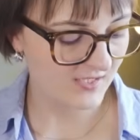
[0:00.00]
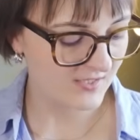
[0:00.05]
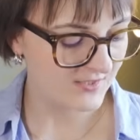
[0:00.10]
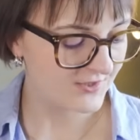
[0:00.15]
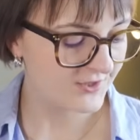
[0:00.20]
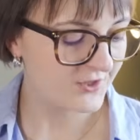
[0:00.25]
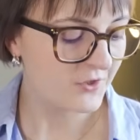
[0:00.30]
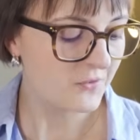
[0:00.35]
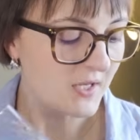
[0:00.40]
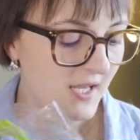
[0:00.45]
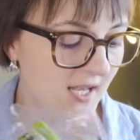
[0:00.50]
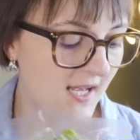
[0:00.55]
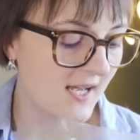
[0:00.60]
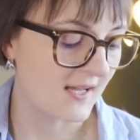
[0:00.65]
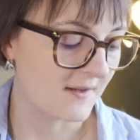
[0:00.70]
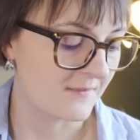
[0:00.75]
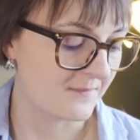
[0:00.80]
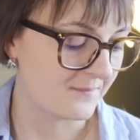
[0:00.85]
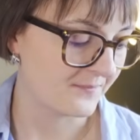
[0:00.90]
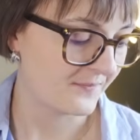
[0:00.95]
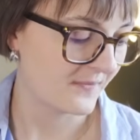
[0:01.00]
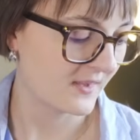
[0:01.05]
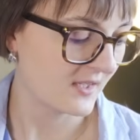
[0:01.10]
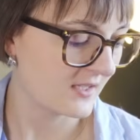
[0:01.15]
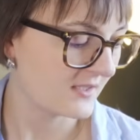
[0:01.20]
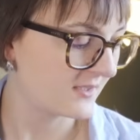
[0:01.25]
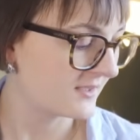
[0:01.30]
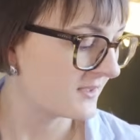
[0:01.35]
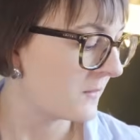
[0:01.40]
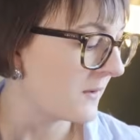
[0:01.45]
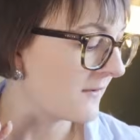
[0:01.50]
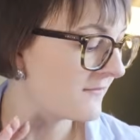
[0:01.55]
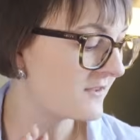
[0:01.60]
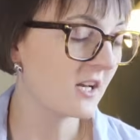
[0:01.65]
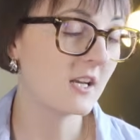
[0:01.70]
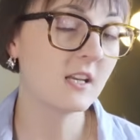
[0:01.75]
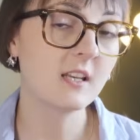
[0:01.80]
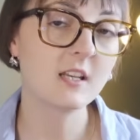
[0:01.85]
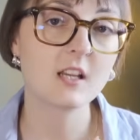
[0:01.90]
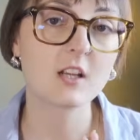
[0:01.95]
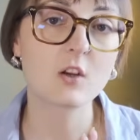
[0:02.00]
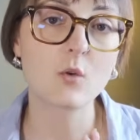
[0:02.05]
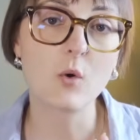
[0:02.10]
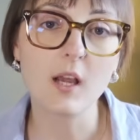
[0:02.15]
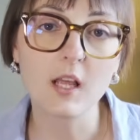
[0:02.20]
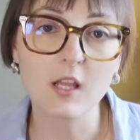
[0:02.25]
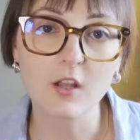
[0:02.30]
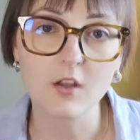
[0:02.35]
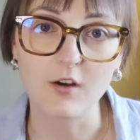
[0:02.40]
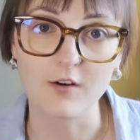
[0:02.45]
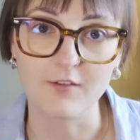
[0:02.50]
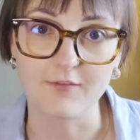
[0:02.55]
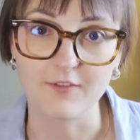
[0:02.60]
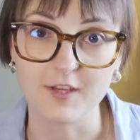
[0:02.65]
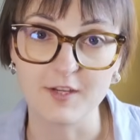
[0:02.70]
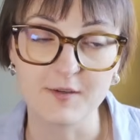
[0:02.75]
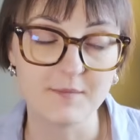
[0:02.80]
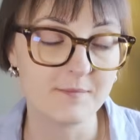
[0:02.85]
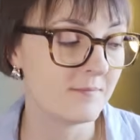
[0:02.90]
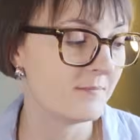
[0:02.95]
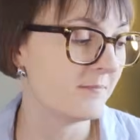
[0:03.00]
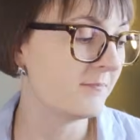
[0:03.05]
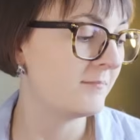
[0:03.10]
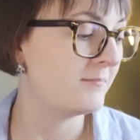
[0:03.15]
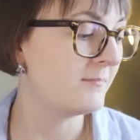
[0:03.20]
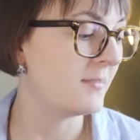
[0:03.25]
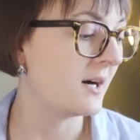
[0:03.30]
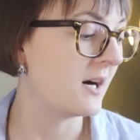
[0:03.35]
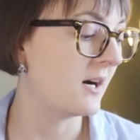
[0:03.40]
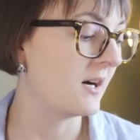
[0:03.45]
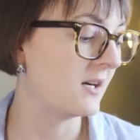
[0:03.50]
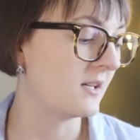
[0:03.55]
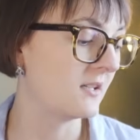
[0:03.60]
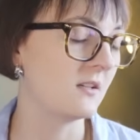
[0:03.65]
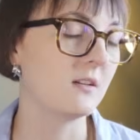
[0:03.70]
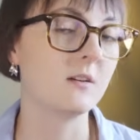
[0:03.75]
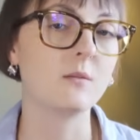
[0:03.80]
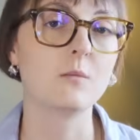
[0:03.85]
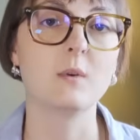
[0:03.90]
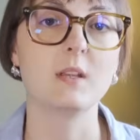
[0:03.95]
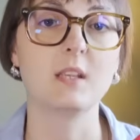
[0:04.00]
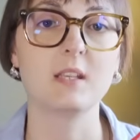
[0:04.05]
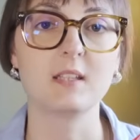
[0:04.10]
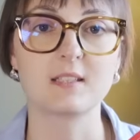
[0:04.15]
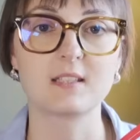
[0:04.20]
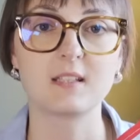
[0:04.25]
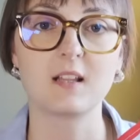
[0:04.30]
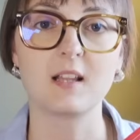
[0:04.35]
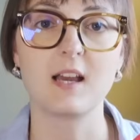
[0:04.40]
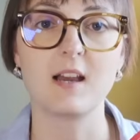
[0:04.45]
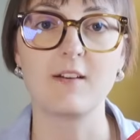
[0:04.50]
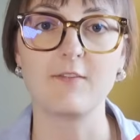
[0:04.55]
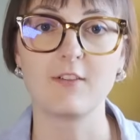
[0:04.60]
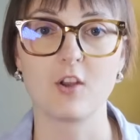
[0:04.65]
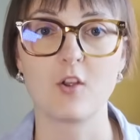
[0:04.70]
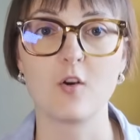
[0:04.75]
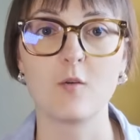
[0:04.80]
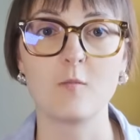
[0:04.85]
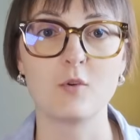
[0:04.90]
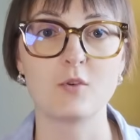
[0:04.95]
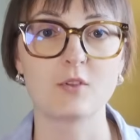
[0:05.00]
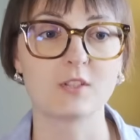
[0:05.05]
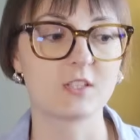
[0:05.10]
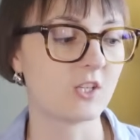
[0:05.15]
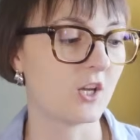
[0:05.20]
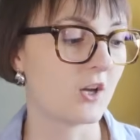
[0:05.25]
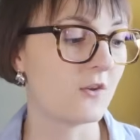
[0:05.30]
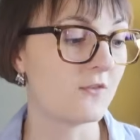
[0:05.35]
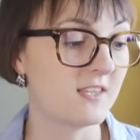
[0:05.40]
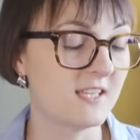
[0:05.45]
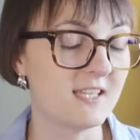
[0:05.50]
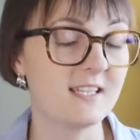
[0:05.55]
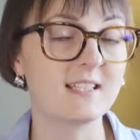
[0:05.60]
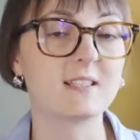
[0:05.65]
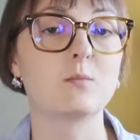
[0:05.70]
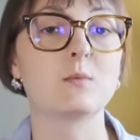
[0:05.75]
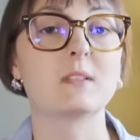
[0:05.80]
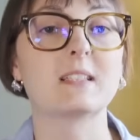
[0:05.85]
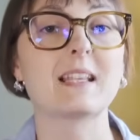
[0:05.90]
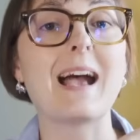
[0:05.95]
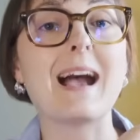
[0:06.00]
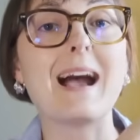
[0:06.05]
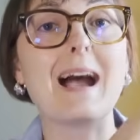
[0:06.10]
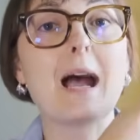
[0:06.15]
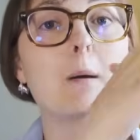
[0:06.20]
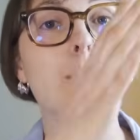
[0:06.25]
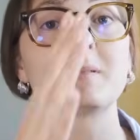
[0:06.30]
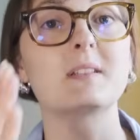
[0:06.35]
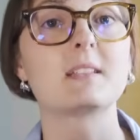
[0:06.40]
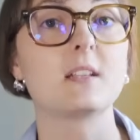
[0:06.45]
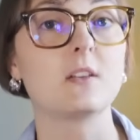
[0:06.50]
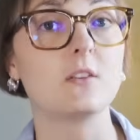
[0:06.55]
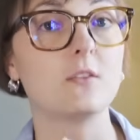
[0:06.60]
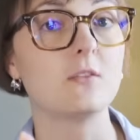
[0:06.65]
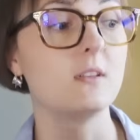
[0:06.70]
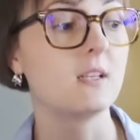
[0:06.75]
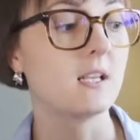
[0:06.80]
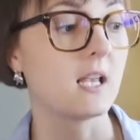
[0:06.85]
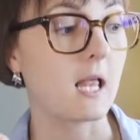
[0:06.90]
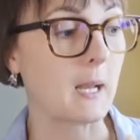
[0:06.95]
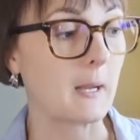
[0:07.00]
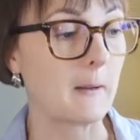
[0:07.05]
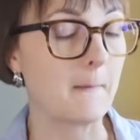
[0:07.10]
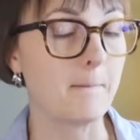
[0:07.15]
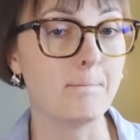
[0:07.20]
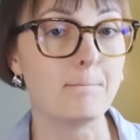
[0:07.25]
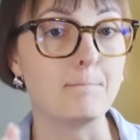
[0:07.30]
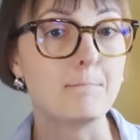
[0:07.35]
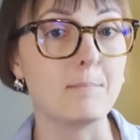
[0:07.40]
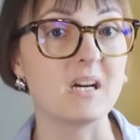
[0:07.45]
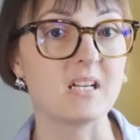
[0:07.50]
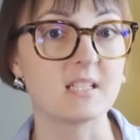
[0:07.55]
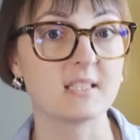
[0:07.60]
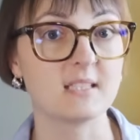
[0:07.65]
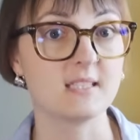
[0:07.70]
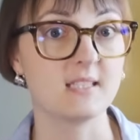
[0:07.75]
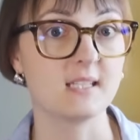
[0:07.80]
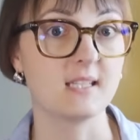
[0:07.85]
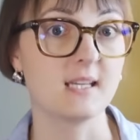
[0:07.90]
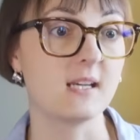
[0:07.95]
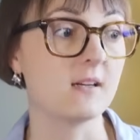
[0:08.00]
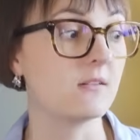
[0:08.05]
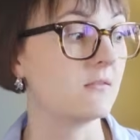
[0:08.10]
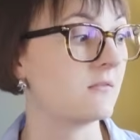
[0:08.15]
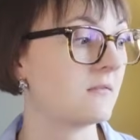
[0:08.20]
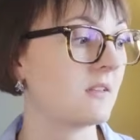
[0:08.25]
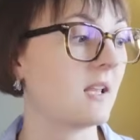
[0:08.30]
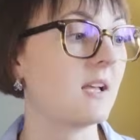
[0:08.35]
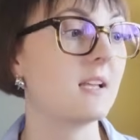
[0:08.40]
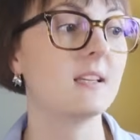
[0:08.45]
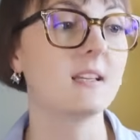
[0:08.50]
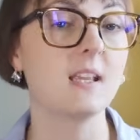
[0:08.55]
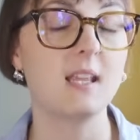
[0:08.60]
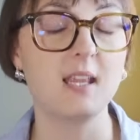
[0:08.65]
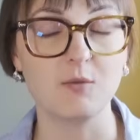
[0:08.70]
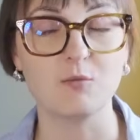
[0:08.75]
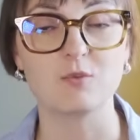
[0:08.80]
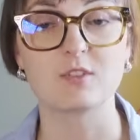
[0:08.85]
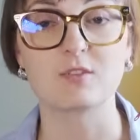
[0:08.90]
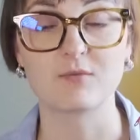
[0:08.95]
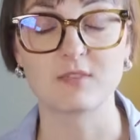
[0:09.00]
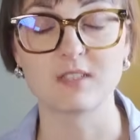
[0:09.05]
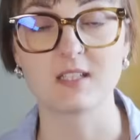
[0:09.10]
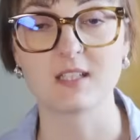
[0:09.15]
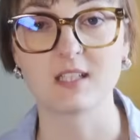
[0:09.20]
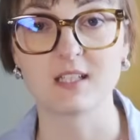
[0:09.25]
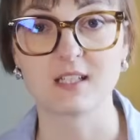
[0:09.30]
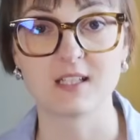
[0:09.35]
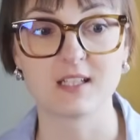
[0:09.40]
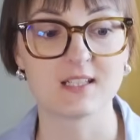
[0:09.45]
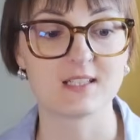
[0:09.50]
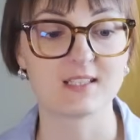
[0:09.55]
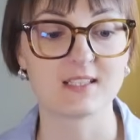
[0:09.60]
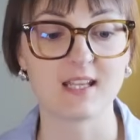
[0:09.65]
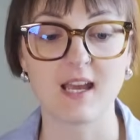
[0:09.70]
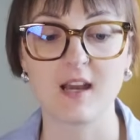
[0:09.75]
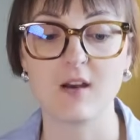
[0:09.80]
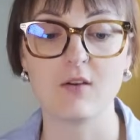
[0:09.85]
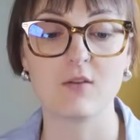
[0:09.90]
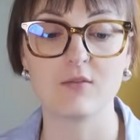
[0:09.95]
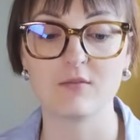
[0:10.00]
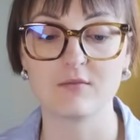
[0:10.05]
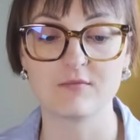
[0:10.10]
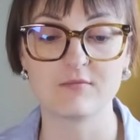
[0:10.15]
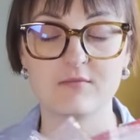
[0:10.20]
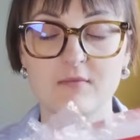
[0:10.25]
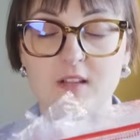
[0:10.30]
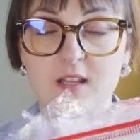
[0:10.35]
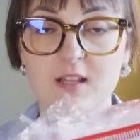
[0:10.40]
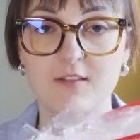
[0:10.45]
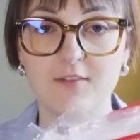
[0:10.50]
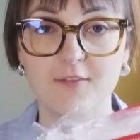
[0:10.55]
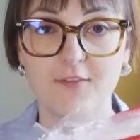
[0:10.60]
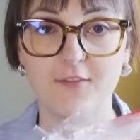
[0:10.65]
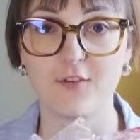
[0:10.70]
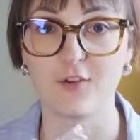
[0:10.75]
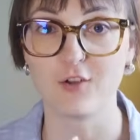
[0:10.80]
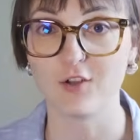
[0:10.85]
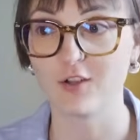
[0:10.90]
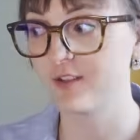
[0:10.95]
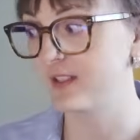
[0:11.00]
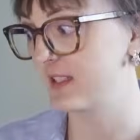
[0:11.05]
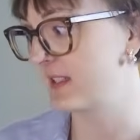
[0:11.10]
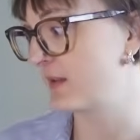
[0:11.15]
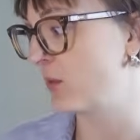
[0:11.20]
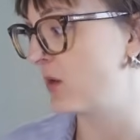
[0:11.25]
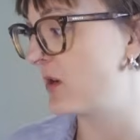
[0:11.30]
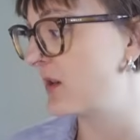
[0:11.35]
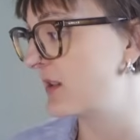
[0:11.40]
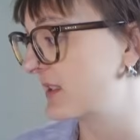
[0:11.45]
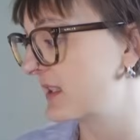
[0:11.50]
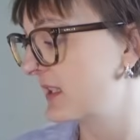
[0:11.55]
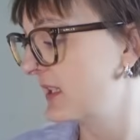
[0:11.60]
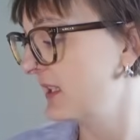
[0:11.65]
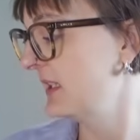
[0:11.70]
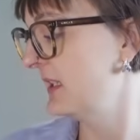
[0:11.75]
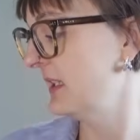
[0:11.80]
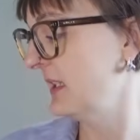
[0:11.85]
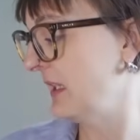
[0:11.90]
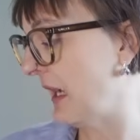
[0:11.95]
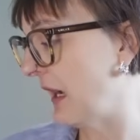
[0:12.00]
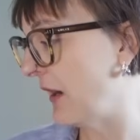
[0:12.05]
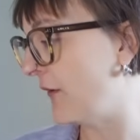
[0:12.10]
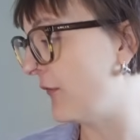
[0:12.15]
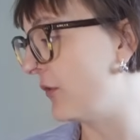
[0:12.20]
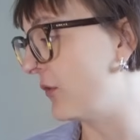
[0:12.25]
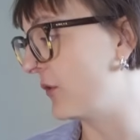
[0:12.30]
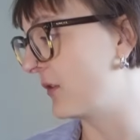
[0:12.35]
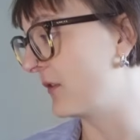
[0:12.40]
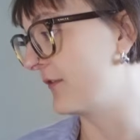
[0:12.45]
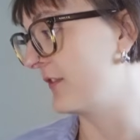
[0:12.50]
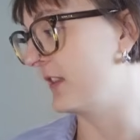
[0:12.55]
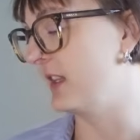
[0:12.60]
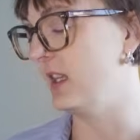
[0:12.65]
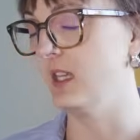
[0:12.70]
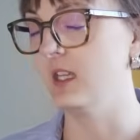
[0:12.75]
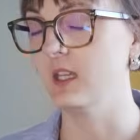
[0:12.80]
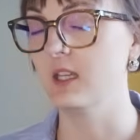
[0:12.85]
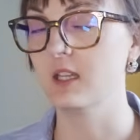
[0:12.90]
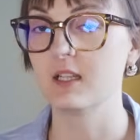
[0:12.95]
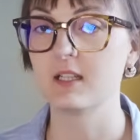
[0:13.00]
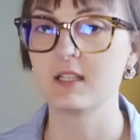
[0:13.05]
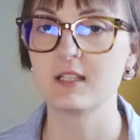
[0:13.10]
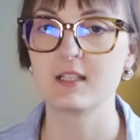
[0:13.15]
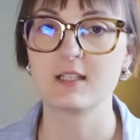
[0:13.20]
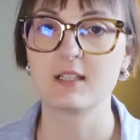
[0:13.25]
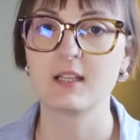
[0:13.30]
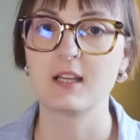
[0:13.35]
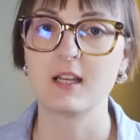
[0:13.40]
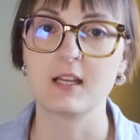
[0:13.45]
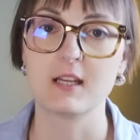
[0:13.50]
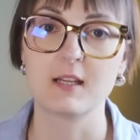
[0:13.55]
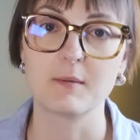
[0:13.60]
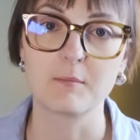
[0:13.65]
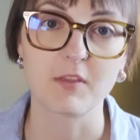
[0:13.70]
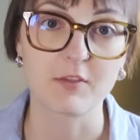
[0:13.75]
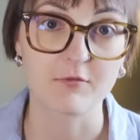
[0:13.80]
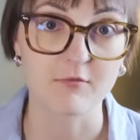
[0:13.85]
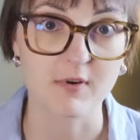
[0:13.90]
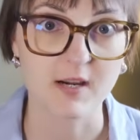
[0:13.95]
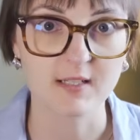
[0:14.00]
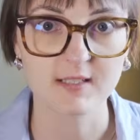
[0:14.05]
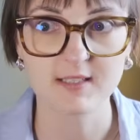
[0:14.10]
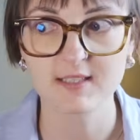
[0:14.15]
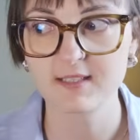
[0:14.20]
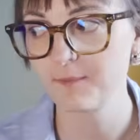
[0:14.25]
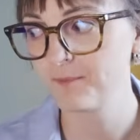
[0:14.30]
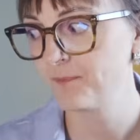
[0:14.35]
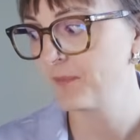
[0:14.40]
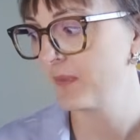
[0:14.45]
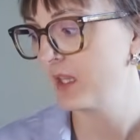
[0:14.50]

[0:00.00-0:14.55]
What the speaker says: So yeah, so I've done quite a lot of them, but we still have a lot more to go. This was absolutely like busted out. Like, it was ridiculous how like full this was of all of the threads.